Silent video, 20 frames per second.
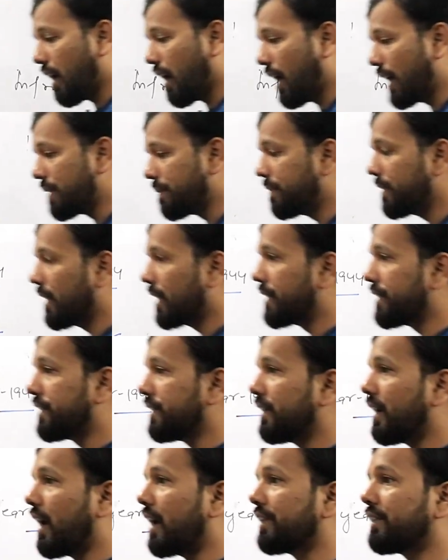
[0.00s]

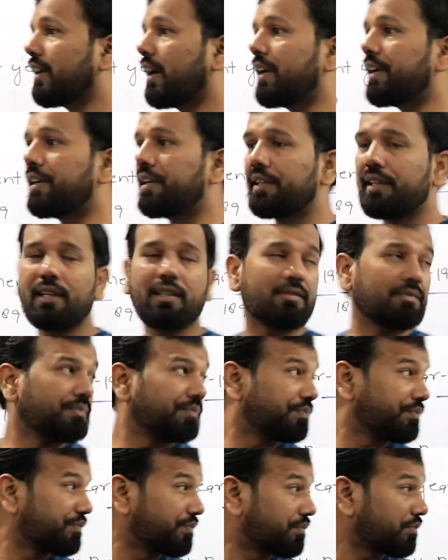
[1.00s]
IBRD and the IDA,
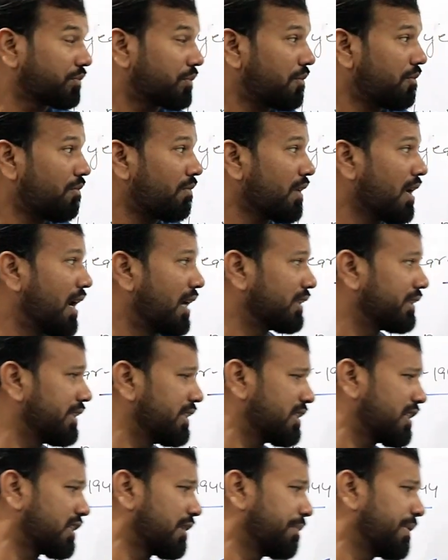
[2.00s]
and
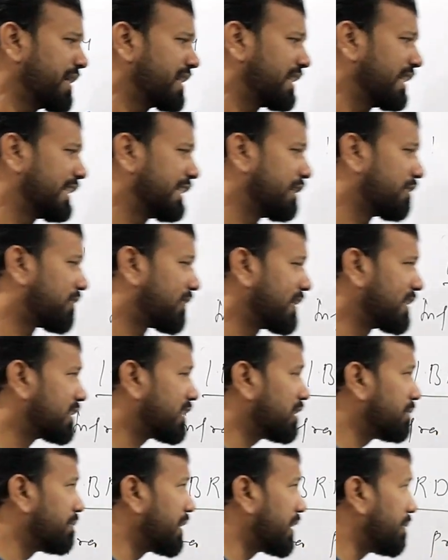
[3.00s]
these are the basic
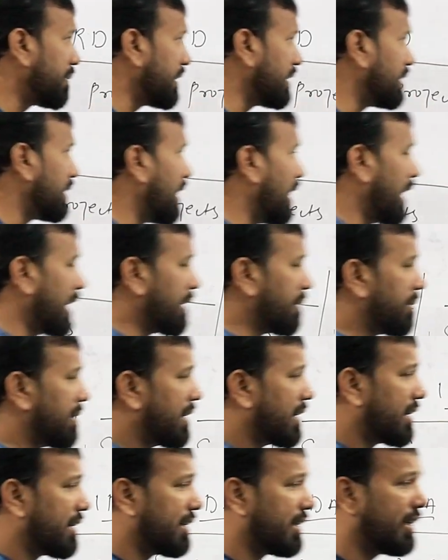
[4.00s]
differences between the
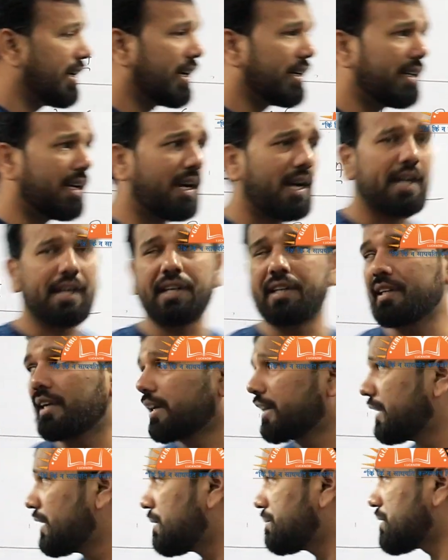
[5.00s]
IBRD and the IDA.
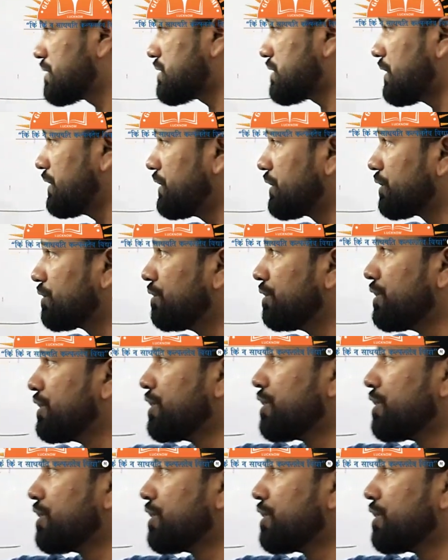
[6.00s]
Again, I'm just telling you,